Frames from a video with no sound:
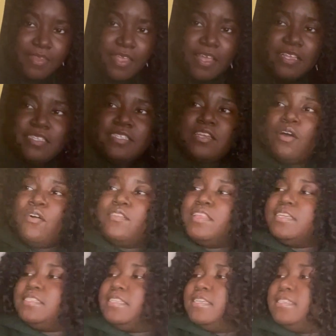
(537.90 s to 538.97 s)
So
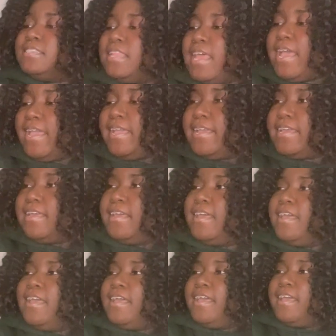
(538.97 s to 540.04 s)
this is like,
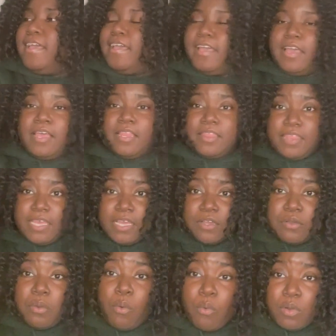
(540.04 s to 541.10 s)
think
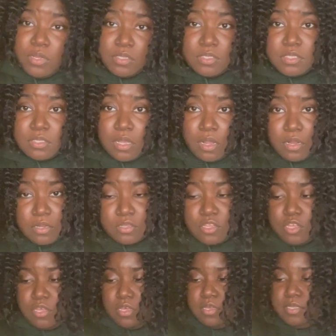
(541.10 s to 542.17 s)

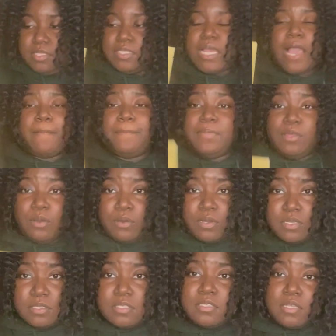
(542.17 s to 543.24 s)
cornstarch,
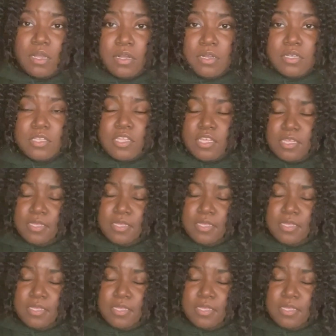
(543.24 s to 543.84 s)
tapioca starch.